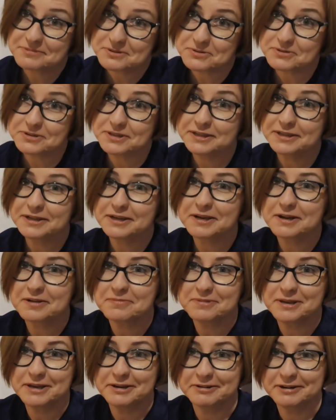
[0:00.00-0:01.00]
or you could
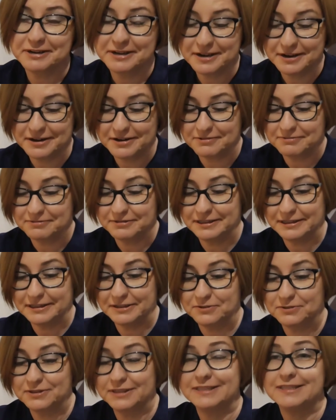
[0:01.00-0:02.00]
come here and get a really
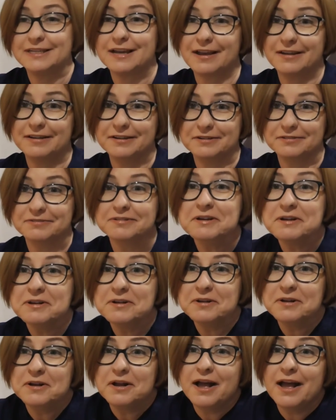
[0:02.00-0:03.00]
good Italian
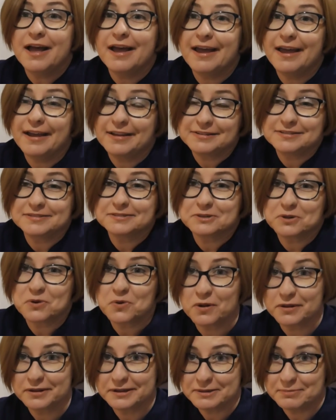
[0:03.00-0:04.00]
excellent
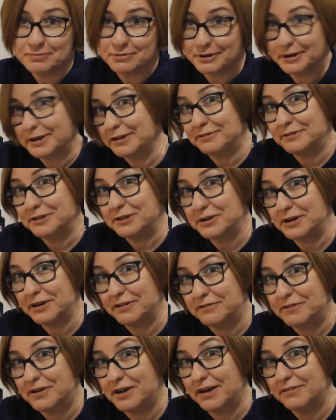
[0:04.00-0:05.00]
quality product for
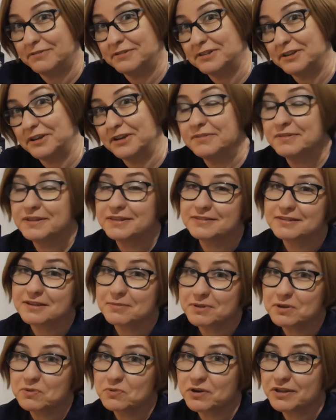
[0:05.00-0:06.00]
$95. So that's
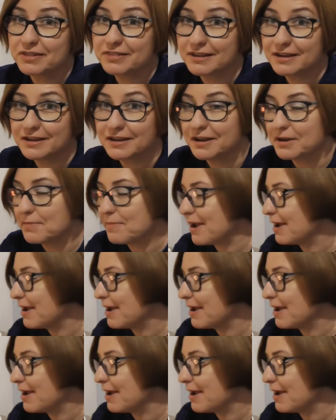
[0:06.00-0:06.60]
something worth thinking